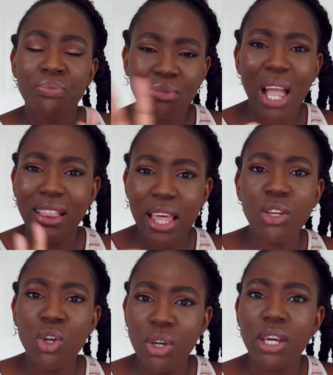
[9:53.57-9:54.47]
and
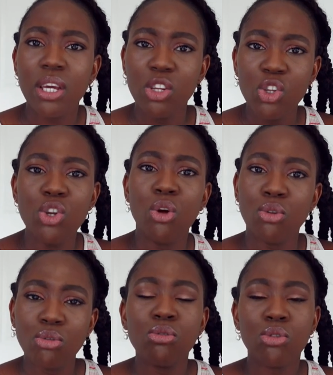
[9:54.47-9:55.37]
then you can, you
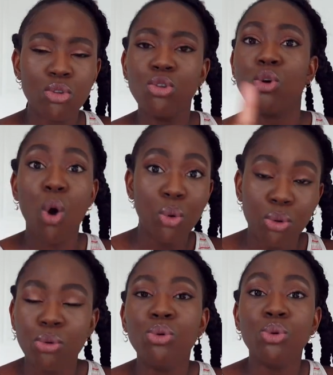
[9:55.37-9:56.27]
know, go
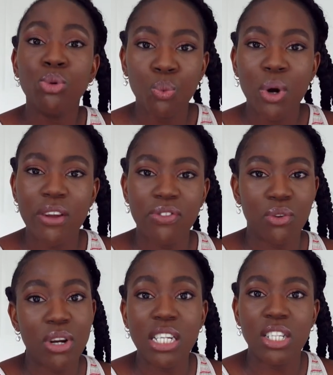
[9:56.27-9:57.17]
through whatever
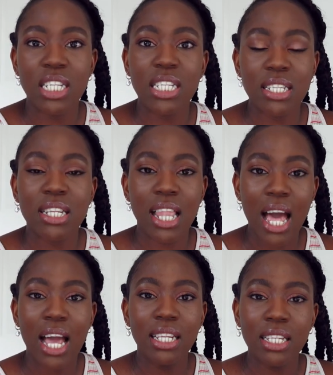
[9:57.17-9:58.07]
ranges
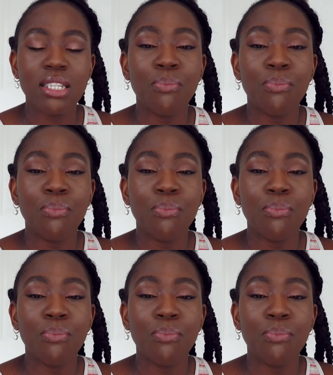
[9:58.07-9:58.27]
that it is.